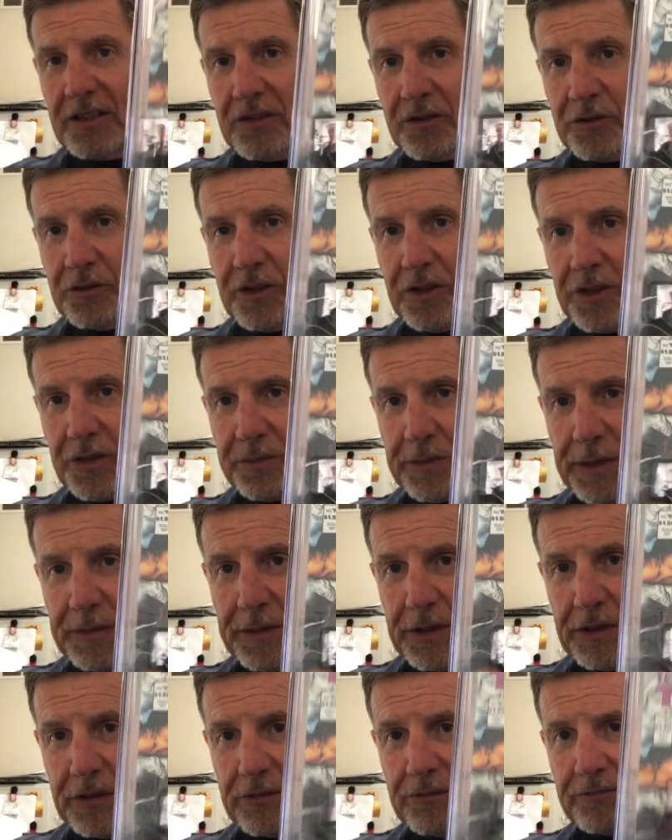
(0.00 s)
who knows?
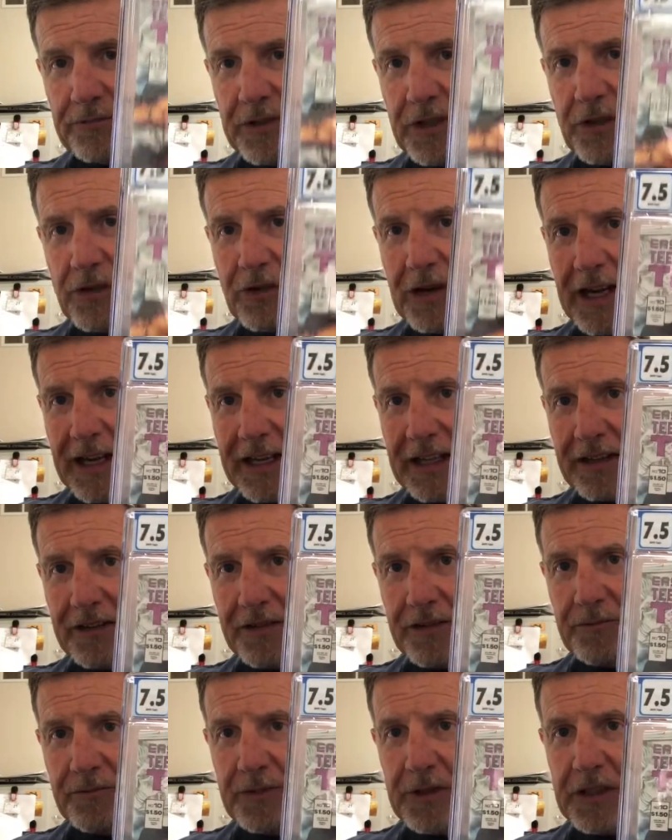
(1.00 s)
Maybe I'll crack it,
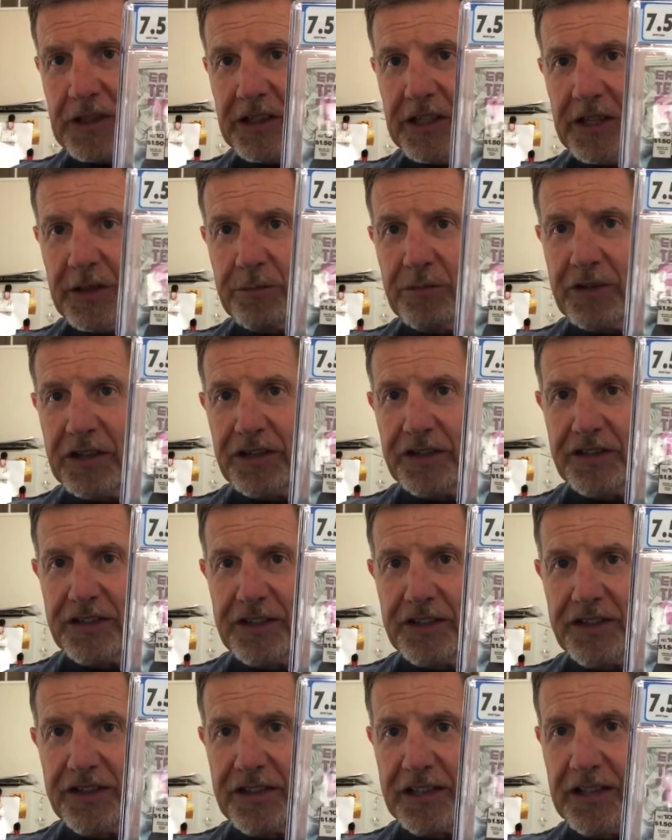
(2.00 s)
clean it, press it,
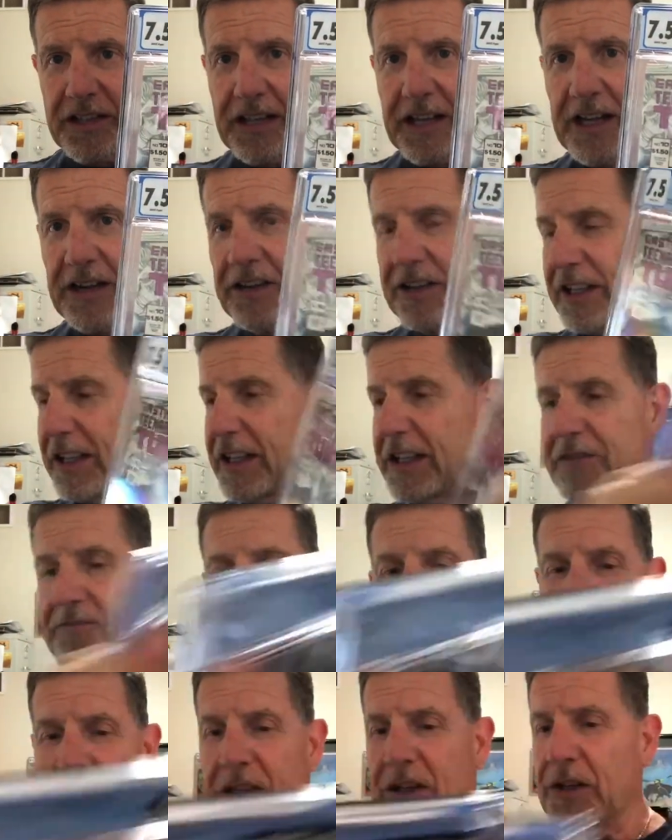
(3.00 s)
and send it out again.
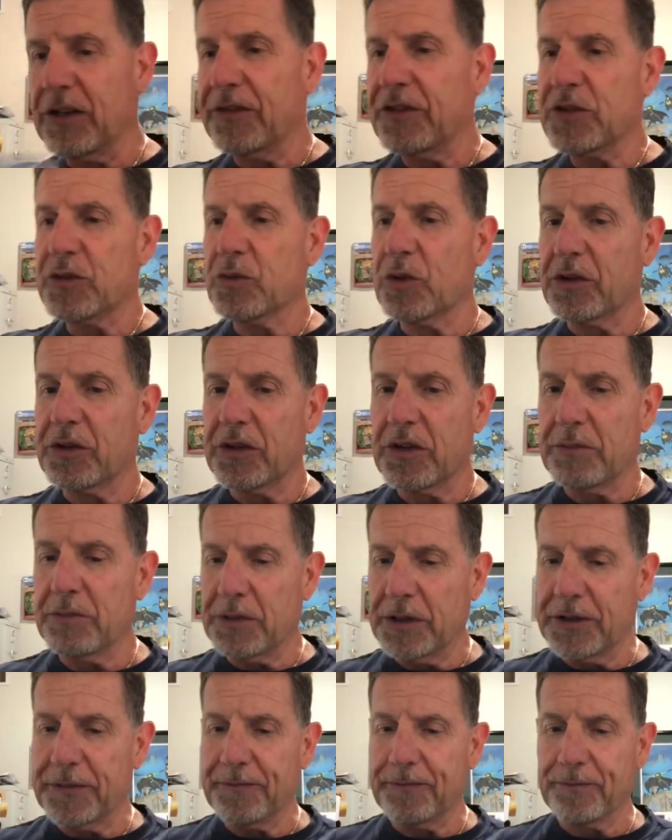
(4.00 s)
I don't know if it's worth it, but